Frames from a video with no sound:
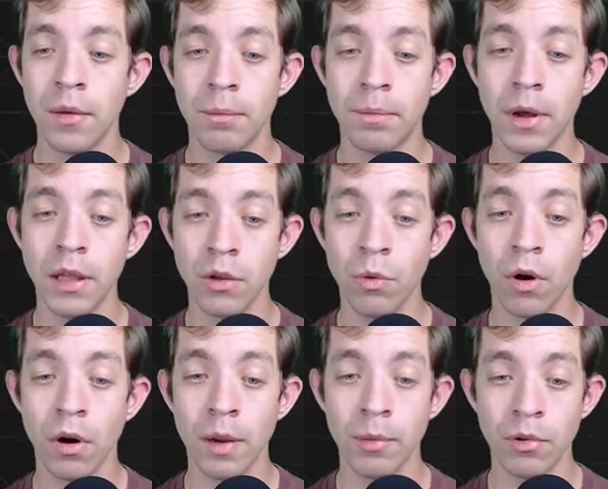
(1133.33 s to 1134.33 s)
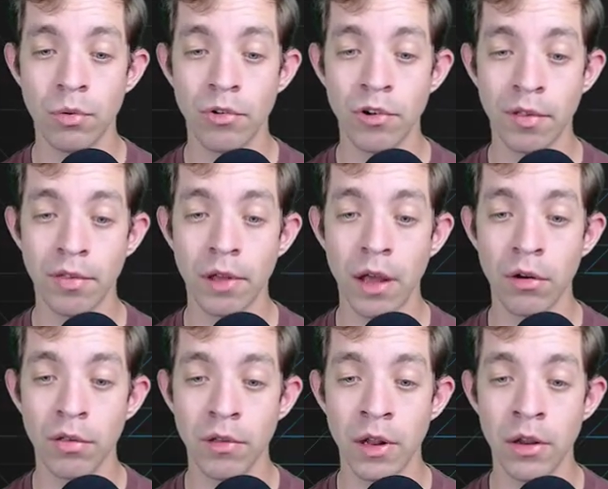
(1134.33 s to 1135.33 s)
But you are able to adjust sliders
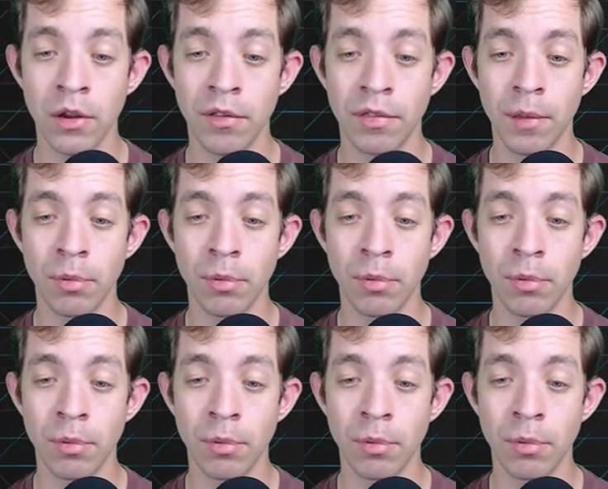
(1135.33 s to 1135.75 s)
so that you can see